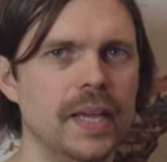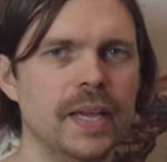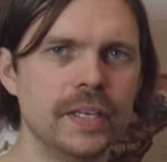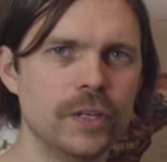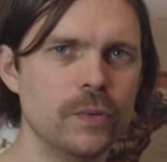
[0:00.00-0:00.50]

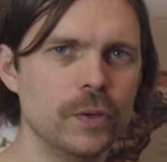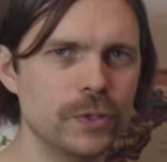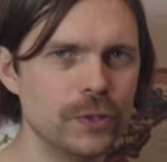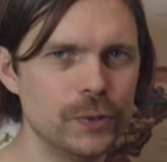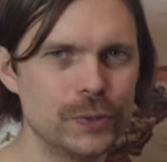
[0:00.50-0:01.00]
and you
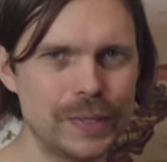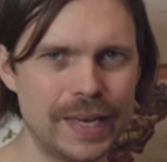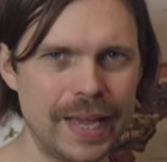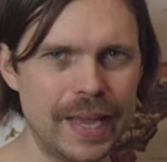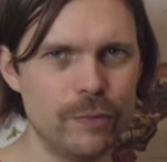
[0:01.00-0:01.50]
want to use
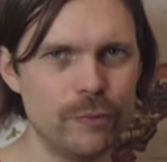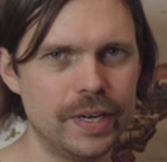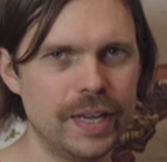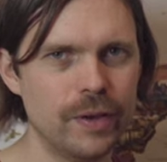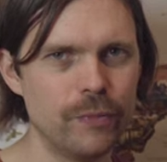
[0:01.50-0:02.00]
it every
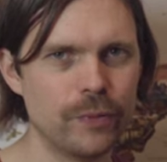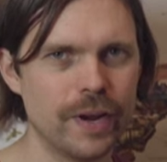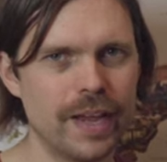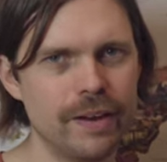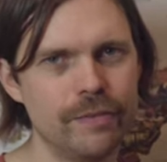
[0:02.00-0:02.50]
day
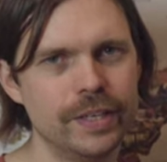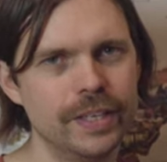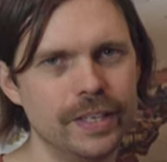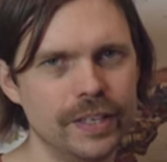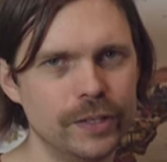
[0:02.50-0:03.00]
for
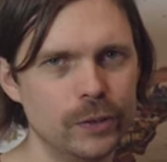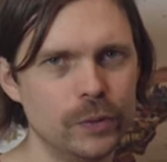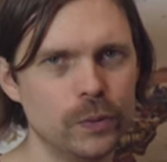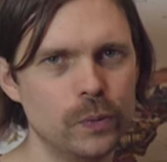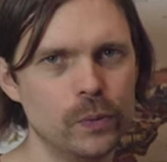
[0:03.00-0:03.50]
everything that you
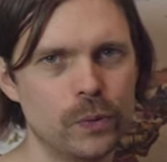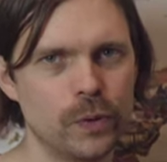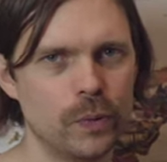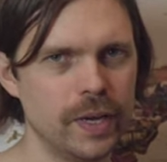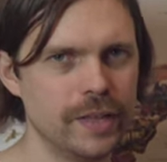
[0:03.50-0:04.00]
do,
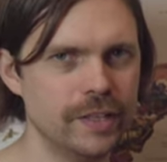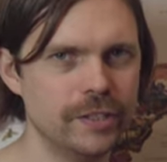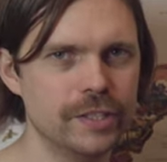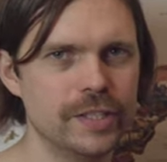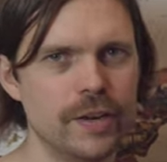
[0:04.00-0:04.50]
so as I
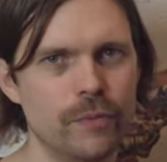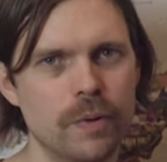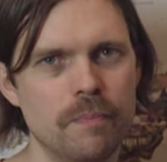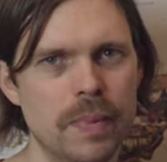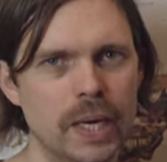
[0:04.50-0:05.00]
just said,
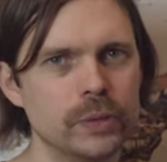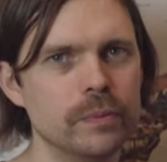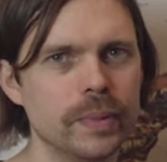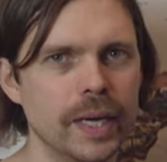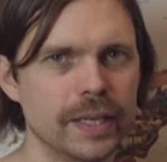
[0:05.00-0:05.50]
from
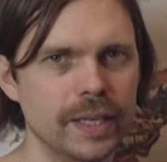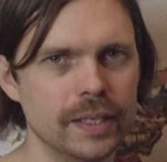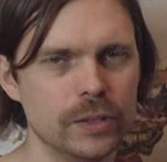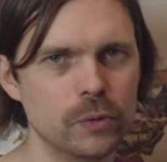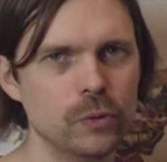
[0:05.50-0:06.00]
mountain
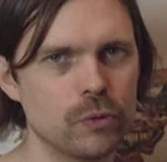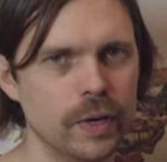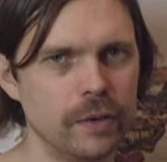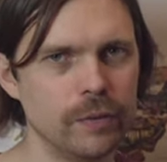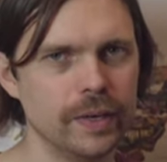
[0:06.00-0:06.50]
biking to
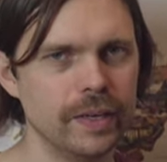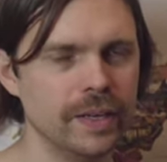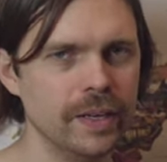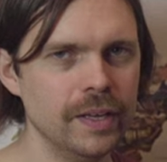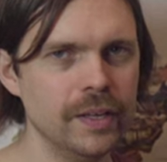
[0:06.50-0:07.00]
trail
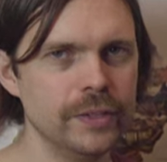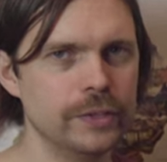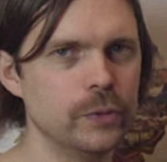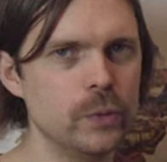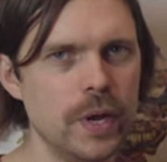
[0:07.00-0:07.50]
running
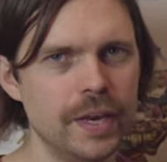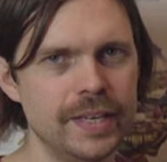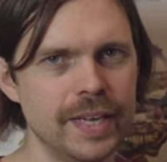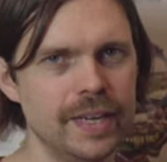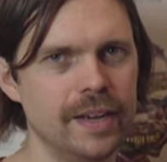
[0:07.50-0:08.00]
to
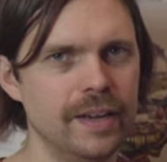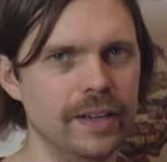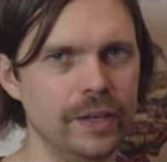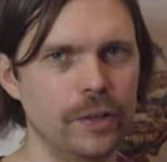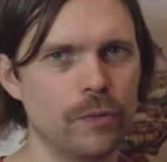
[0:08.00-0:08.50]
day
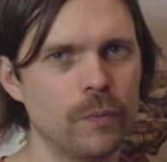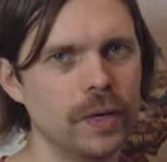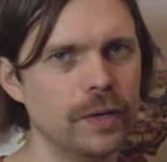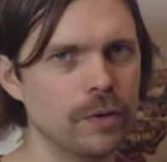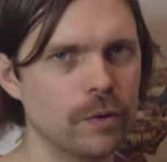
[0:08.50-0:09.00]
hikes
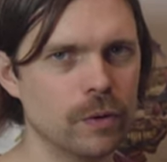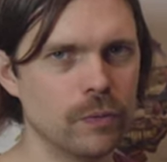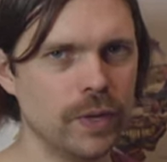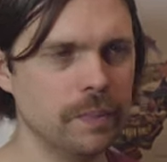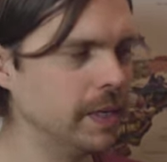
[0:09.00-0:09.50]
with your
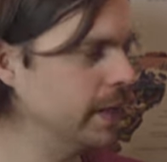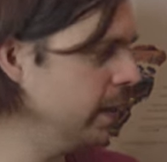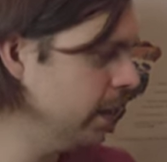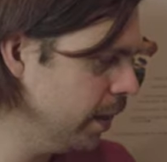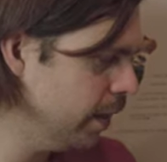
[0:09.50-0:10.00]

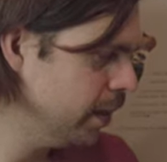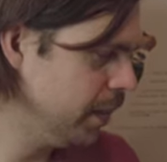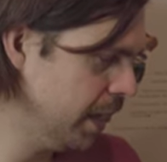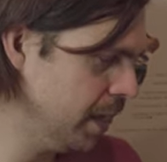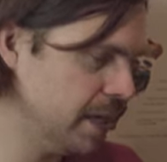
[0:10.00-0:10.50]
family,
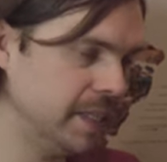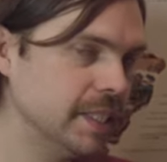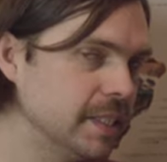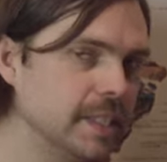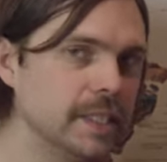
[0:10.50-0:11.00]
then
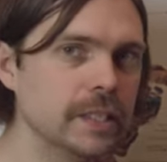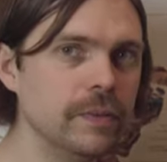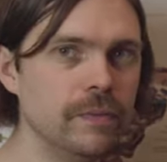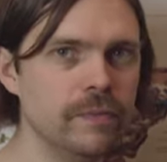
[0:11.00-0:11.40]
this is a